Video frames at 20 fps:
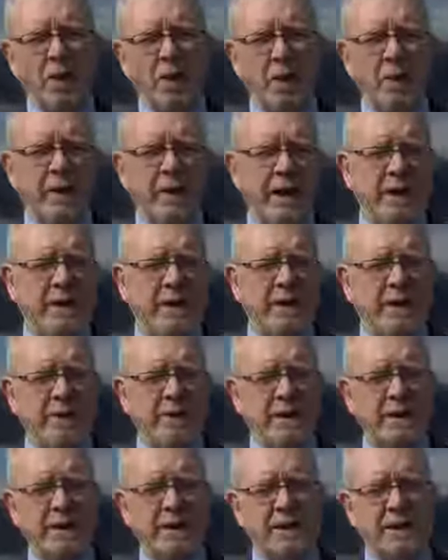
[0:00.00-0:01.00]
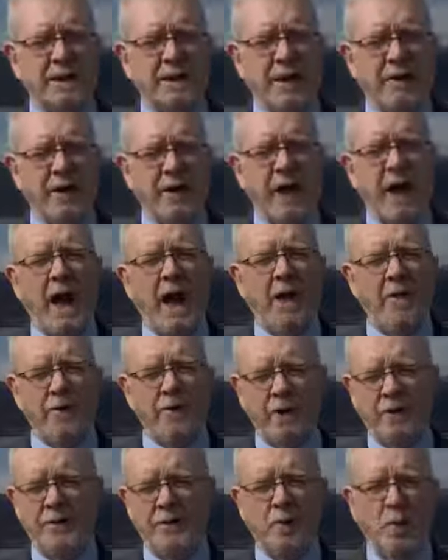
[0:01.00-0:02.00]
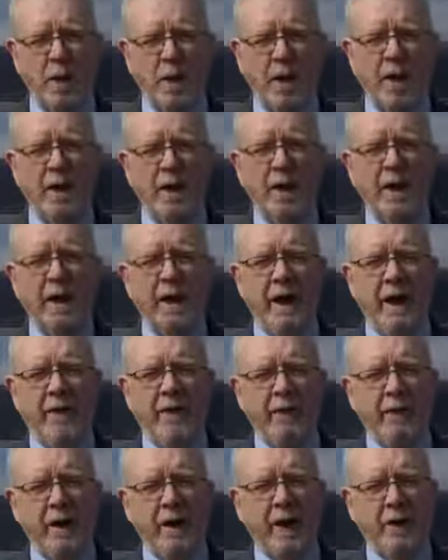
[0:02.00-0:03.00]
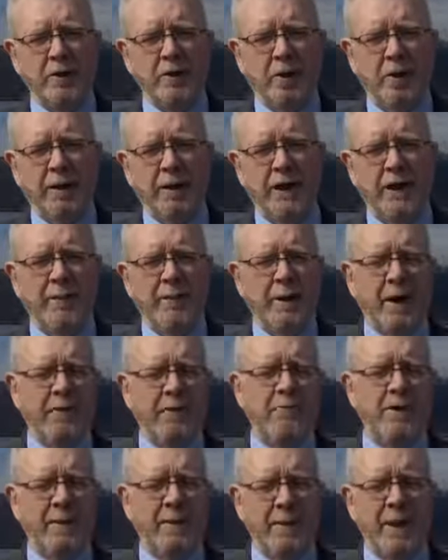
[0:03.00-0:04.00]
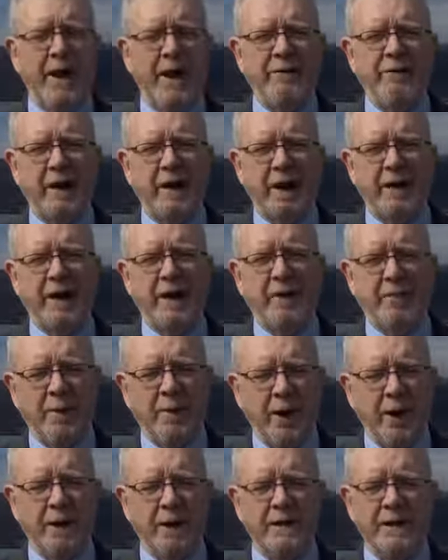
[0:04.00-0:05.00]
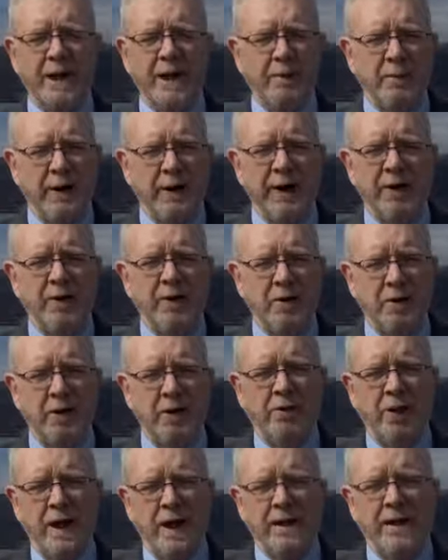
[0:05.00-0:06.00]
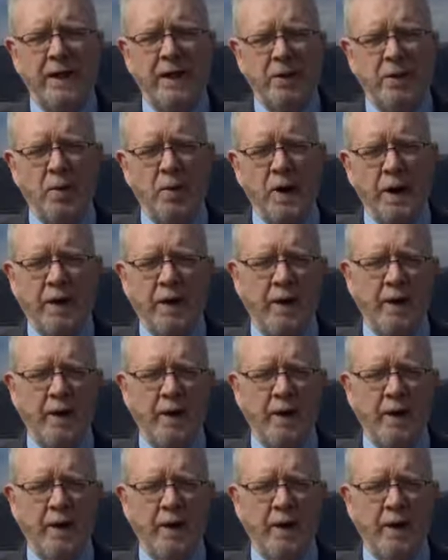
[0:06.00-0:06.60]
What we need to do is to discover how those work. If we are talking about repatriating powers, then we can do a great deal of work.